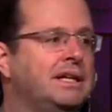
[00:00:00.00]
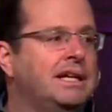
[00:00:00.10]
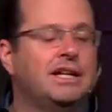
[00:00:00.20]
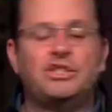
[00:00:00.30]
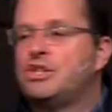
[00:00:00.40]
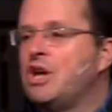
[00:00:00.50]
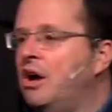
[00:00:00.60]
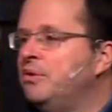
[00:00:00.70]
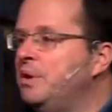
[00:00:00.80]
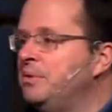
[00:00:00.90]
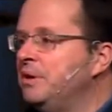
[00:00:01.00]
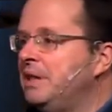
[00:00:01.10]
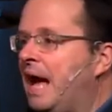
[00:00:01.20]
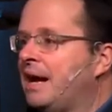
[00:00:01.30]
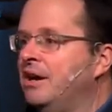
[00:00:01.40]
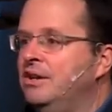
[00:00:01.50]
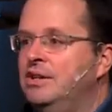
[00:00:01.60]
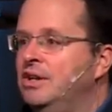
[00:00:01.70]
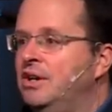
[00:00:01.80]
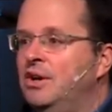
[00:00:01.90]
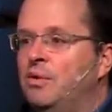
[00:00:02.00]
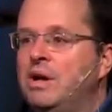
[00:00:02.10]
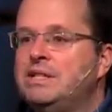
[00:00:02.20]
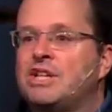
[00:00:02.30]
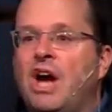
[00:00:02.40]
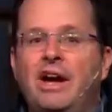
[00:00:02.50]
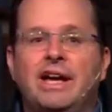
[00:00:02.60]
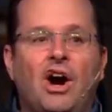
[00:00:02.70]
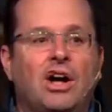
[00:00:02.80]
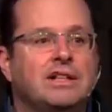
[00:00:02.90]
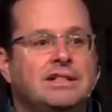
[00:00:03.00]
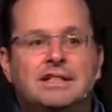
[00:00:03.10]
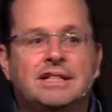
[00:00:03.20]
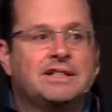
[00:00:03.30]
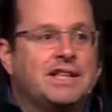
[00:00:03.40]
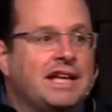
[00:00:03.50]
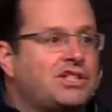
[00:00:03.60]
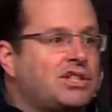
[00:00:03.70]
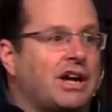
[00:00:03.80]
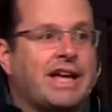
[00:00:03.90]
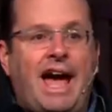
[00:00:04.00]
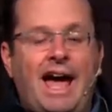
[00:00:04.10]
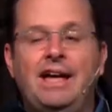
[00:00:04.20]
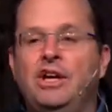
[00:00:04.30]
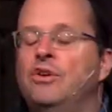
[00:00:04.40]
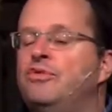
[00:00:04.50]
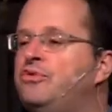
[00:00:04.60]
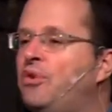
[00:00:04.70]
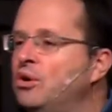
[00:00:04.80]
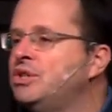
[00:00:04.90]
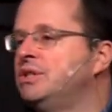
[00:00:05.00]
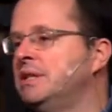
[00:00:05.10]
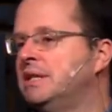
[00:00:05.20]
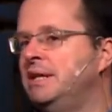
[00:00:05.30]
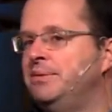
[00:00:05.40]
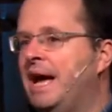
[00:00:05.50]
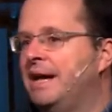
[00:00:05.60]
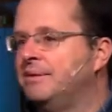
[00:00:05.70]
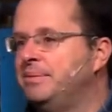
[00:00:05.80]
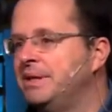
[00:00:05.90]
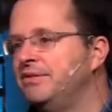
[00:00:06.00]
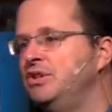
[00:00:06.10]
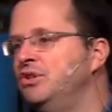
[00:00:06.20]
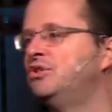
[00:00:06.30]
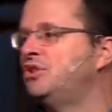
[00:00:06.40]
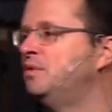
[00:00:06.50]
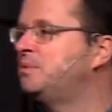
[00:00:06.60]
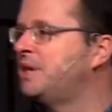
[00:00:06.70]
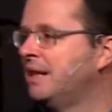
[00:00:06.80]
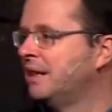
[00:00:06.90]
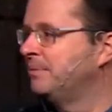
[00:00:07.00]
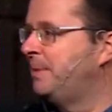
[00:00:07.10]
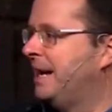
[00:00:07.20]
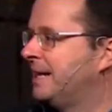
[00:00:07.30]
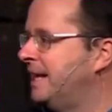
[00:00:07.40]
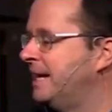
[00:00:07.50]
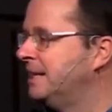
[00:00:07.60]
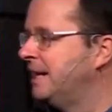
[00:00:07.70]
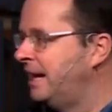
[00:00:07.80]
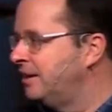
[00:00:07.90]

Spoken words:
And so we were like, what's going on? That's okay. Fortunately, we had a bit of a YouTube channel back then.